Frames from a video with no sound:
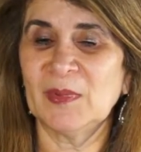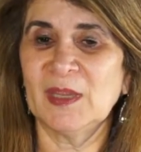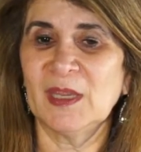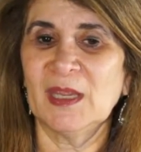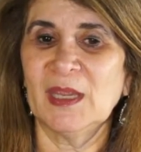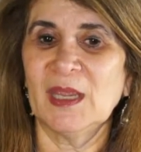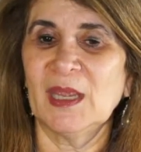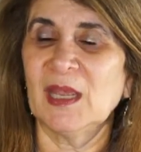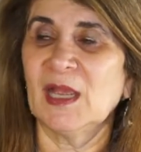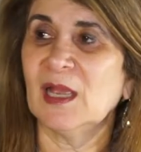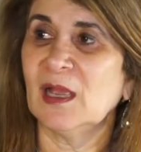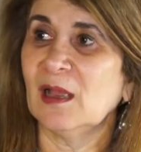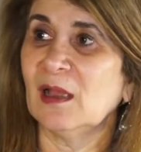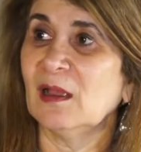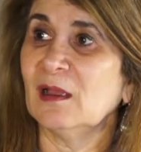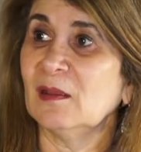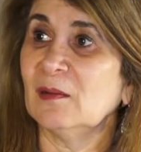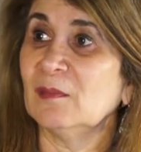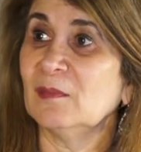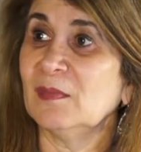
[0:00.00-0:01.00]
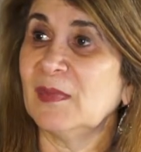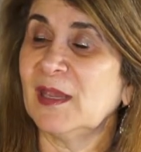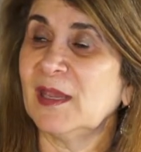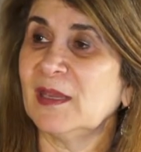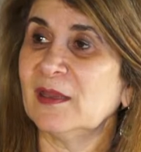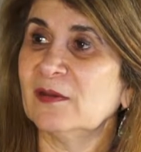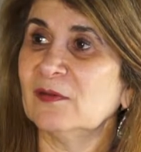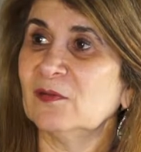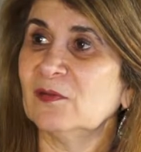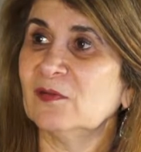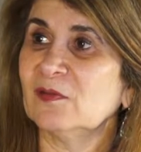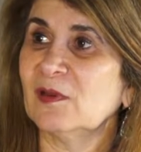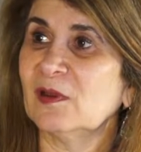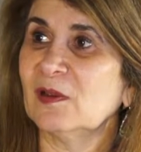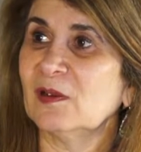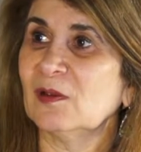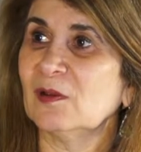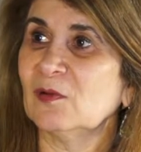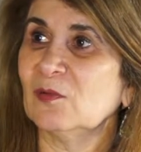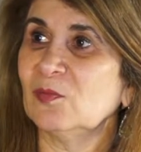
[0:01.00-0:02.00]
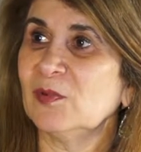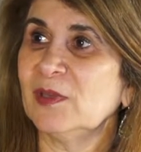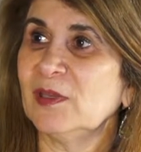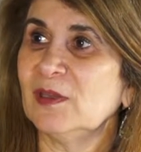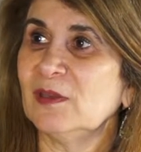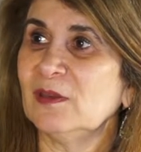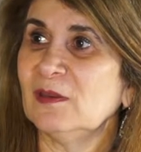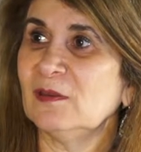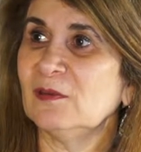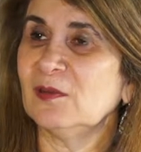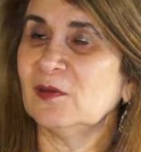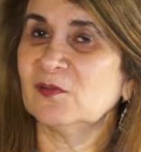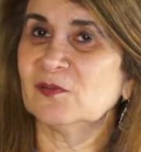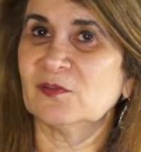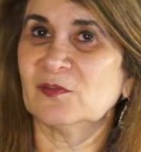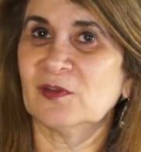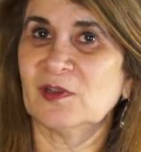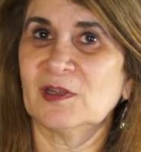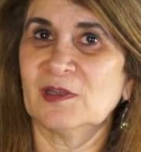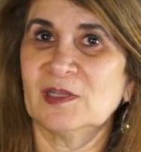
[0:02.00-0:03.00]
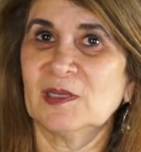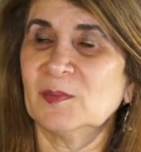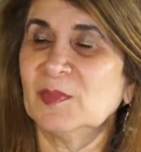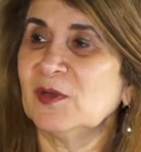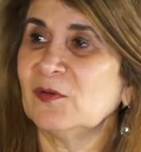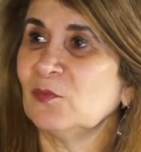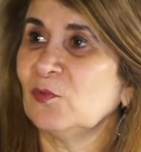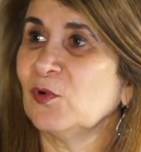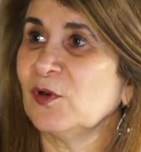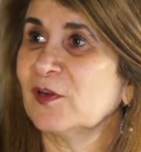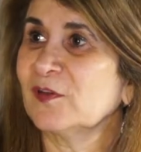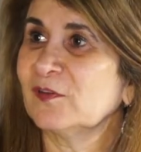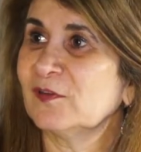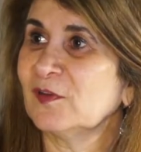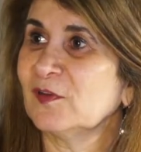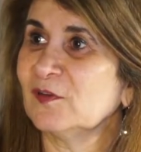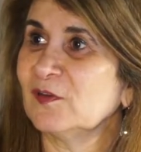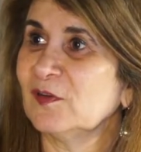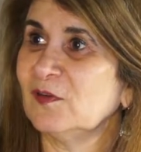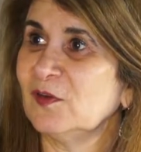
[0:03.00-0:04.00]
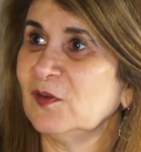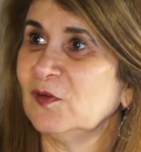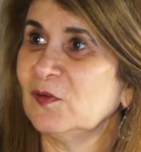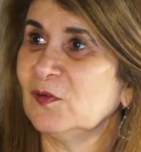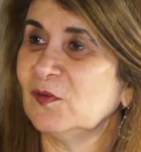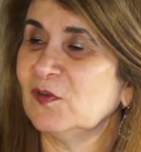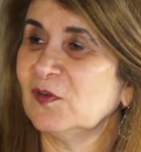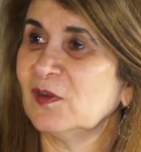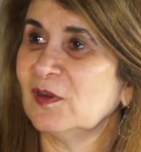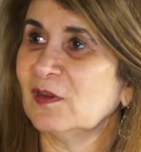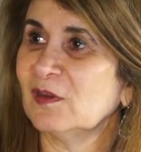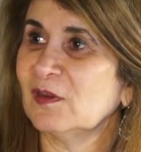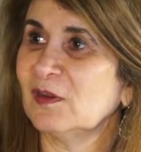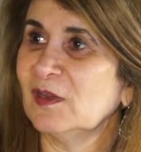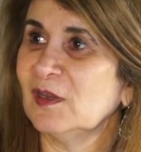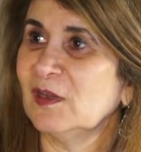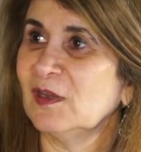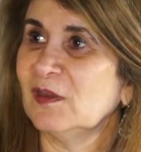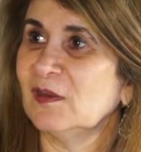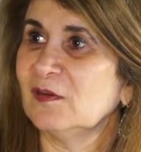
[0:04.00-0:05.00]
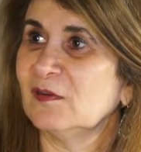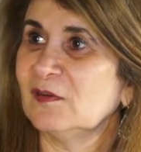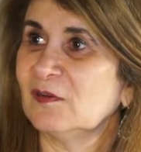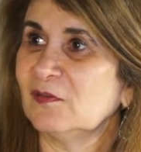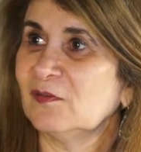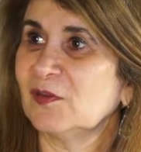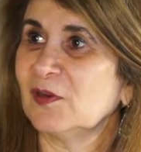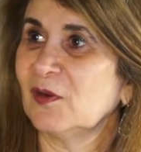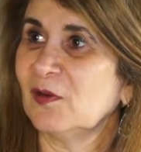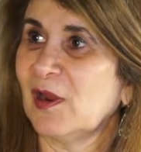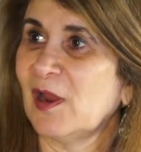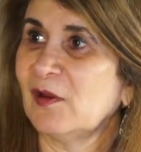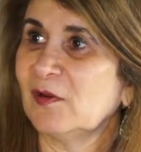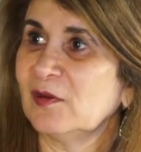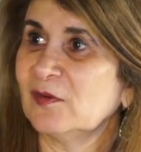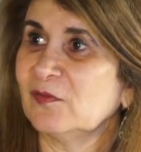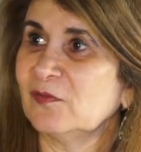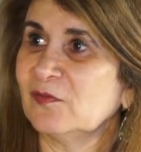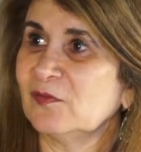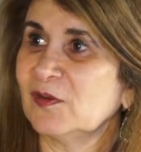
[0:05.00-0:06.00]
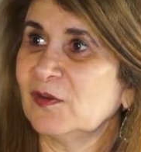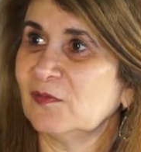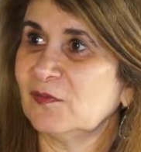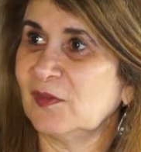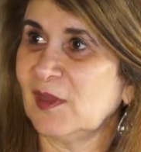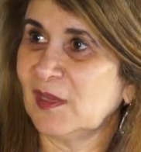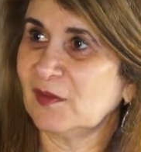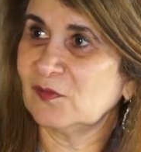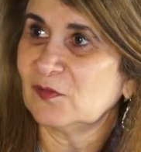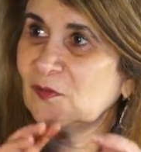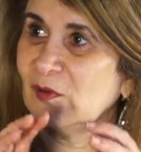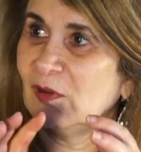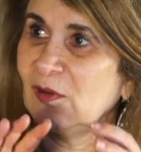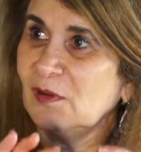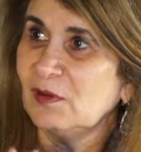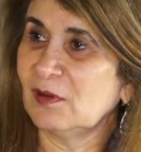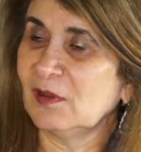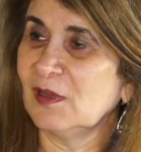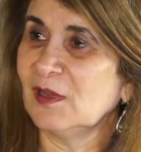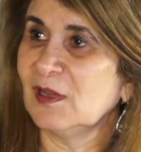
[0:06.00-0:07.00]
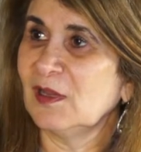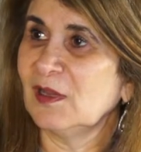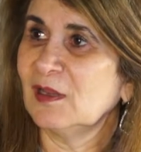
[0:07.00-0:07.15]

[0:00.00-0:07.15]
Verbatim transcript: Mm-hmm. Um, and uh, we there's a little bit of work still to do to to figure out if, if that's all.